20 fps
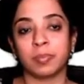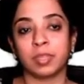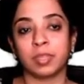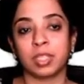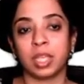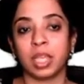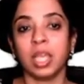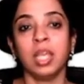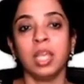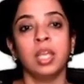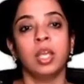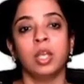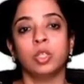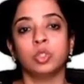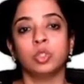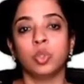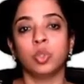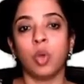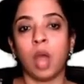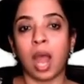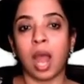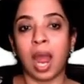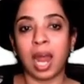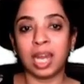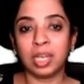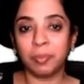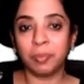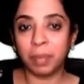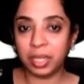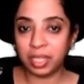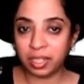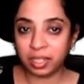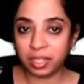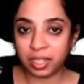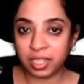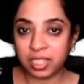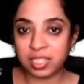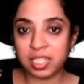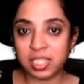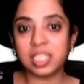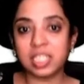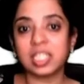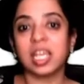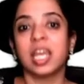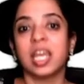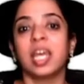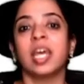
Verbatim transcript: okay so heartbeat increases